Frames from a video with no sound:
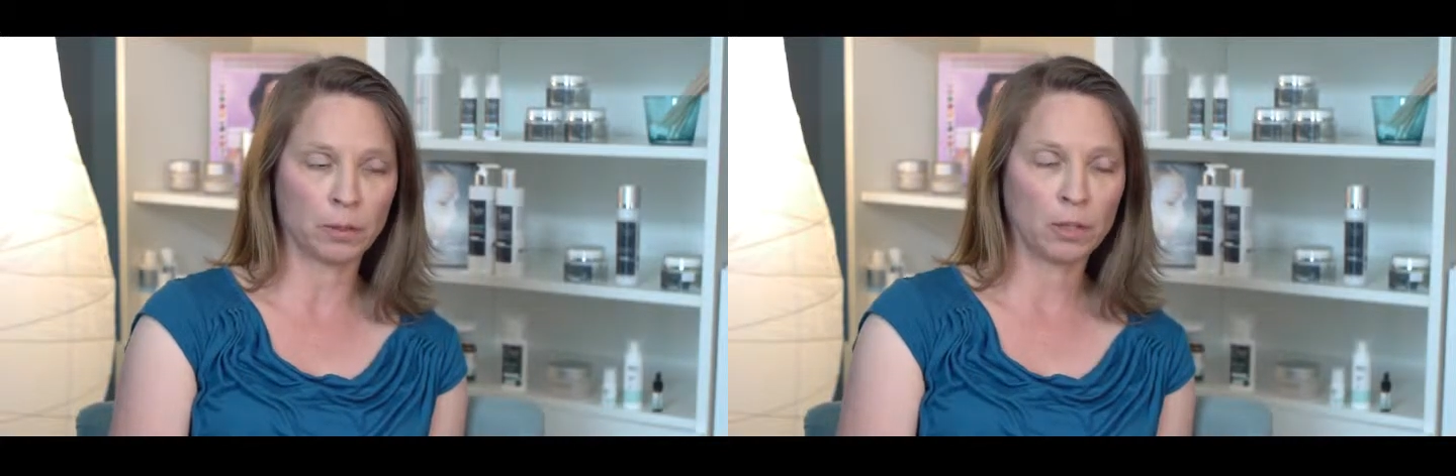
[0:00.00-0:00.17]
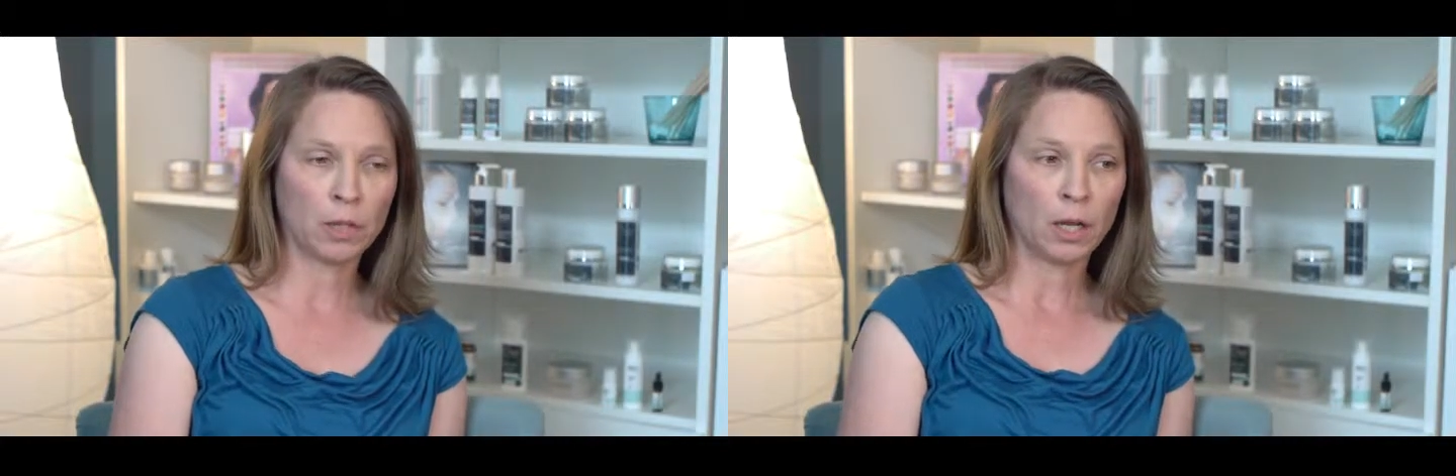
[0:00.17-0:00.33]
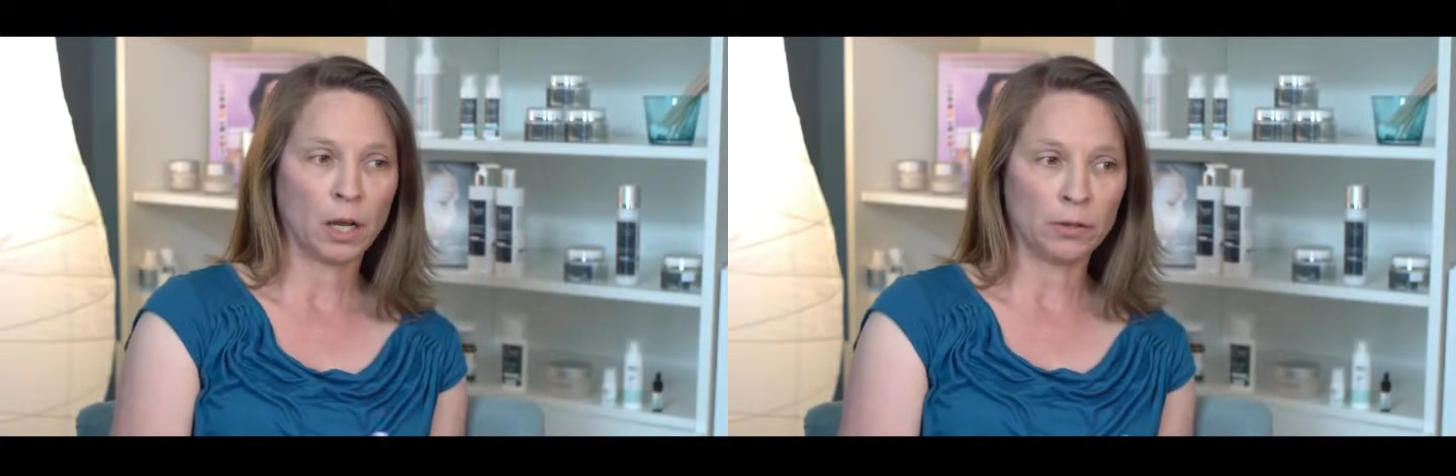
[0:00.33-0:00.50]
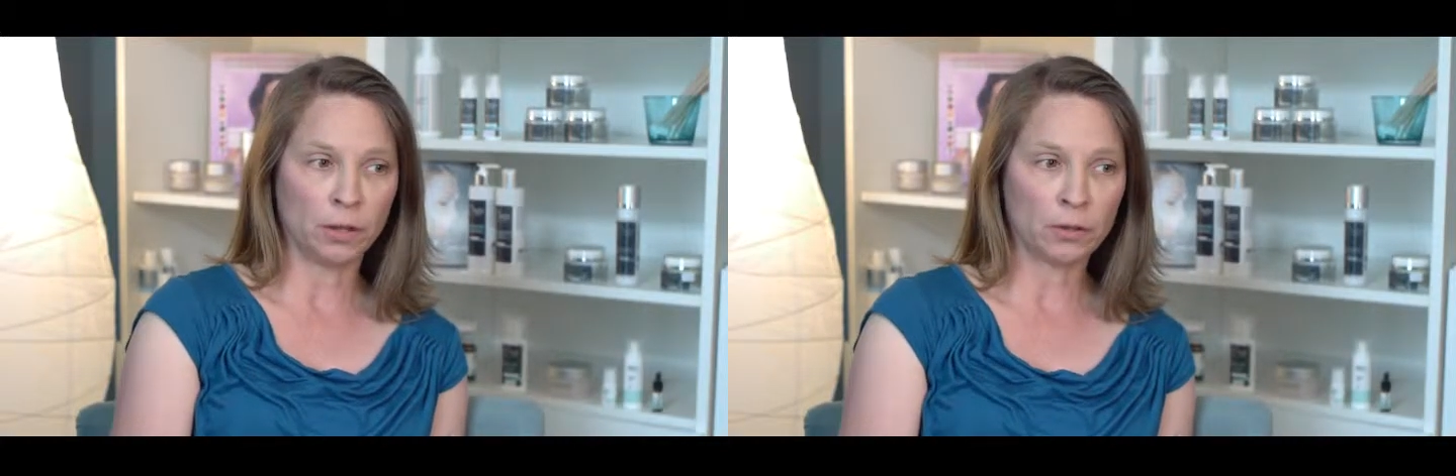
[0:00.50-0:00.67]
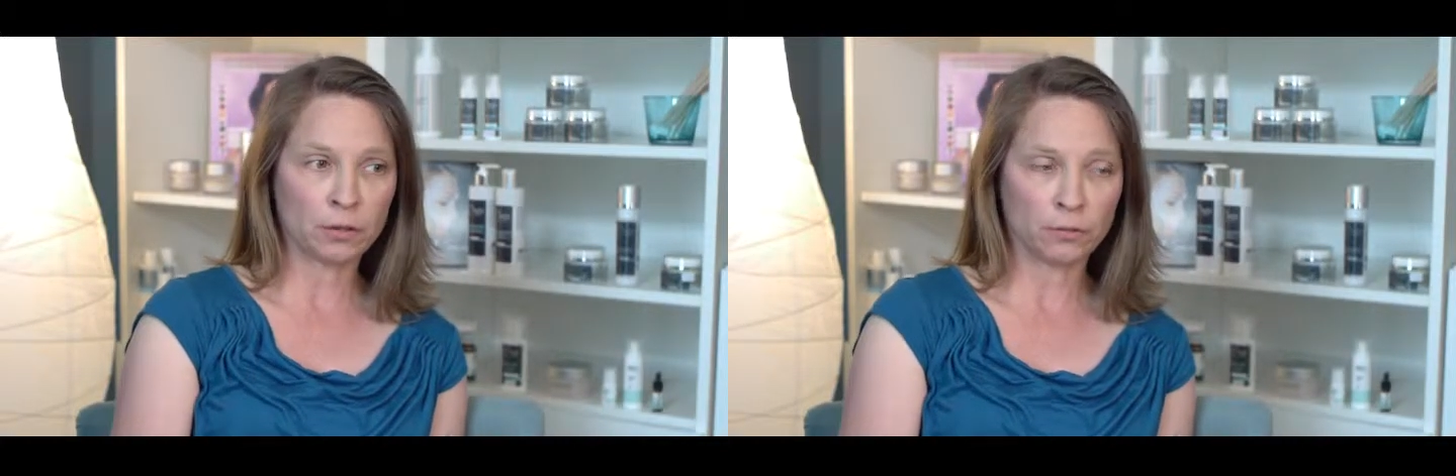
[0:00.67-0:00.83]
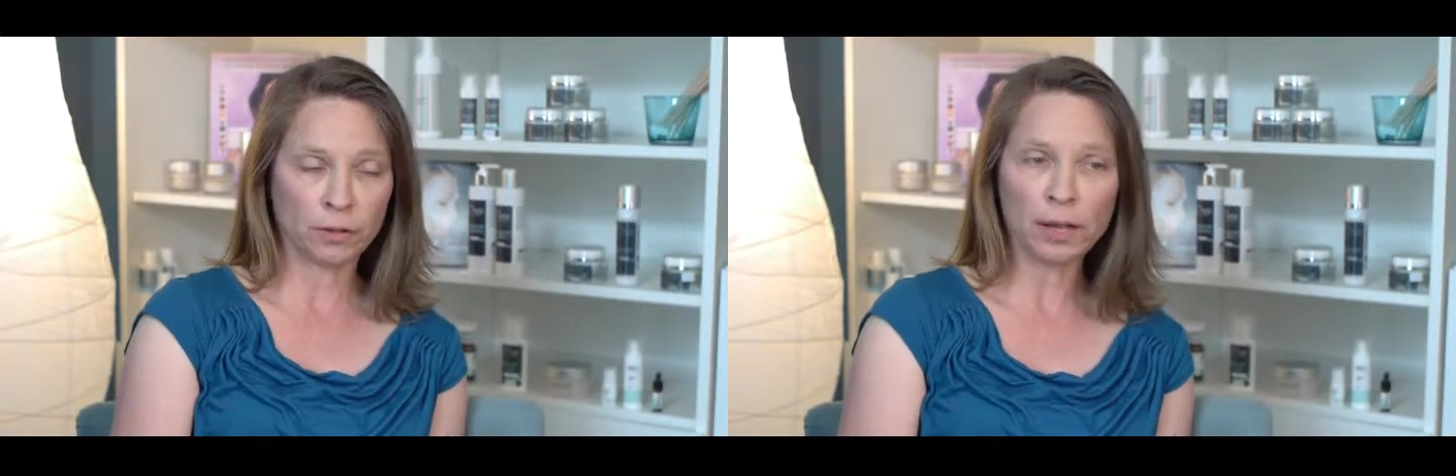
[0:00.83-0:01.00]
Another
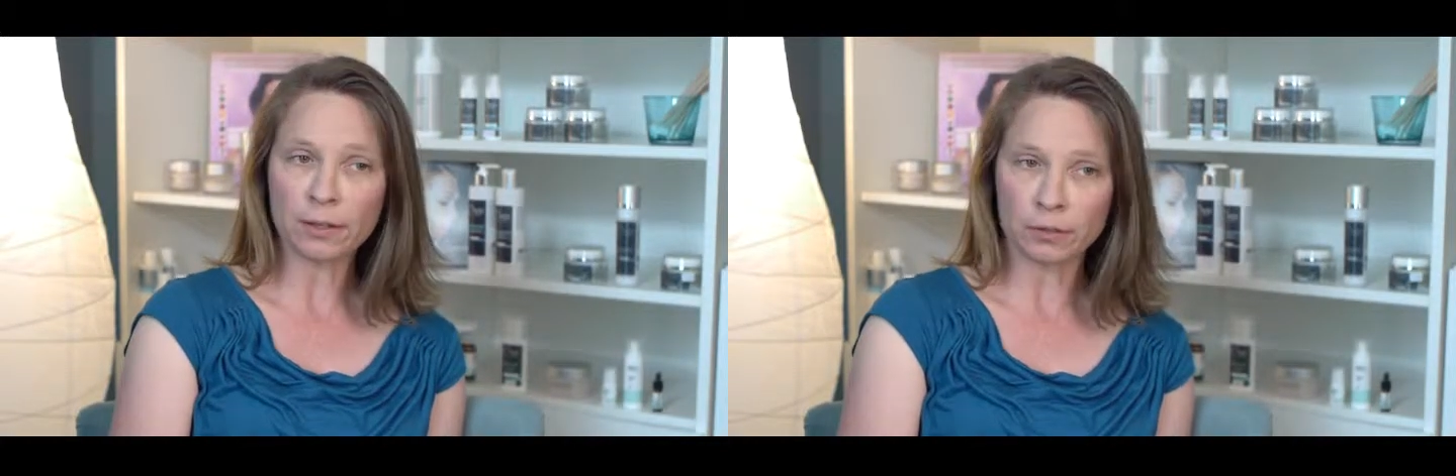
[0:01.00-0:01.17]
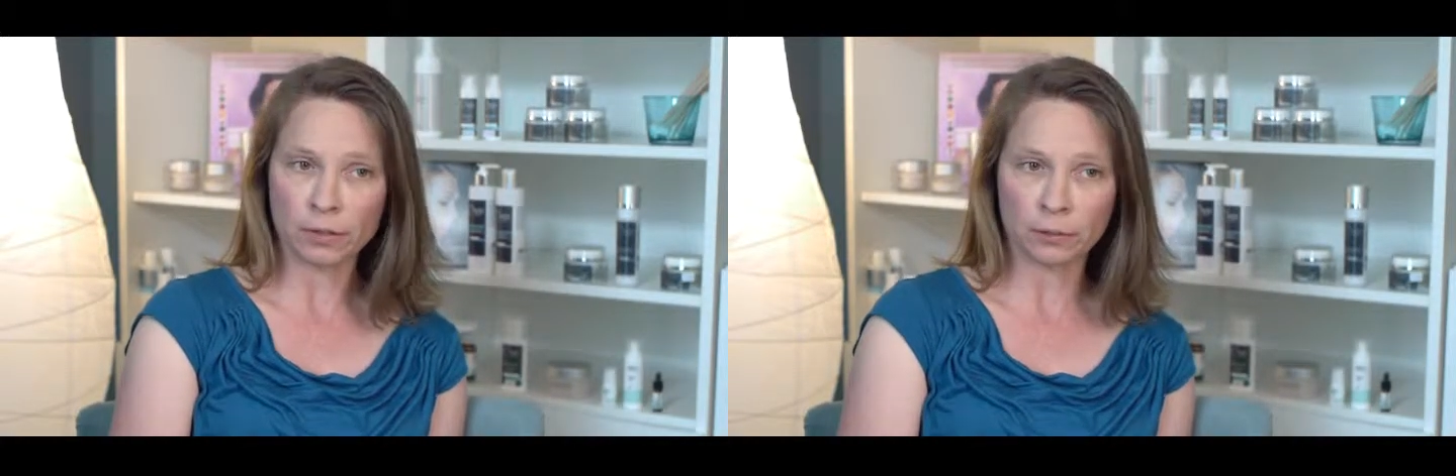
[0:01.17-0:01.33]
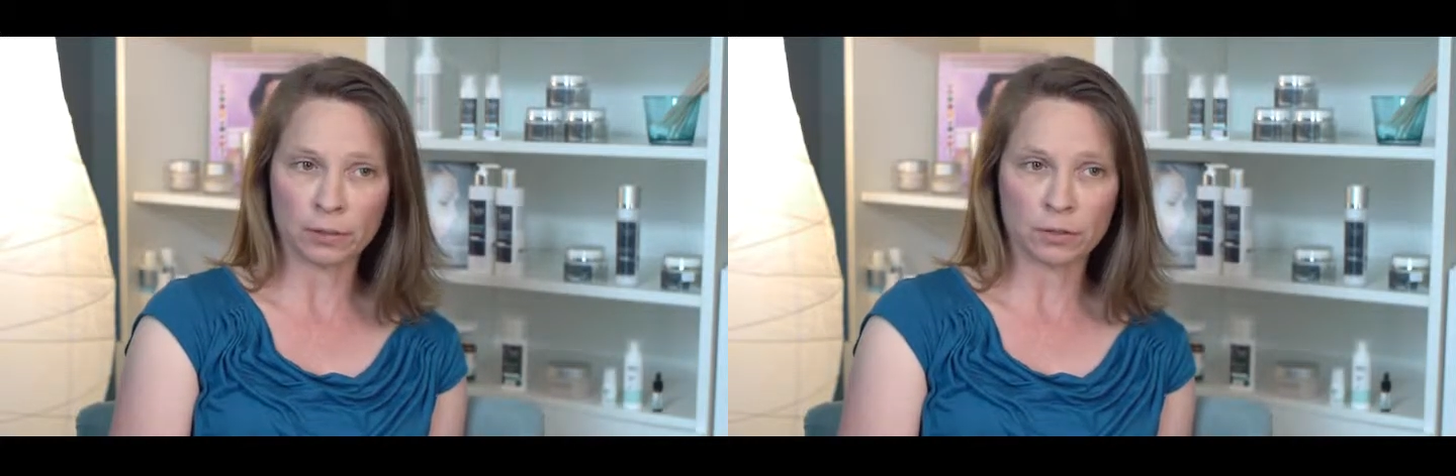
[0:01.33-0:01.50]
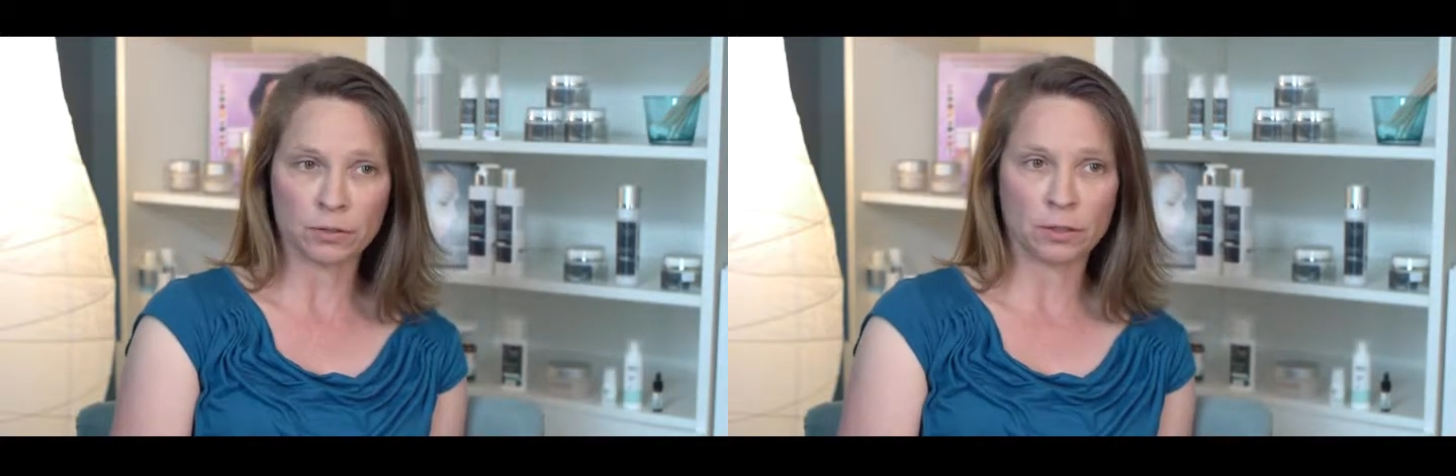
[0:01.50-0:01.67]
factor that we consider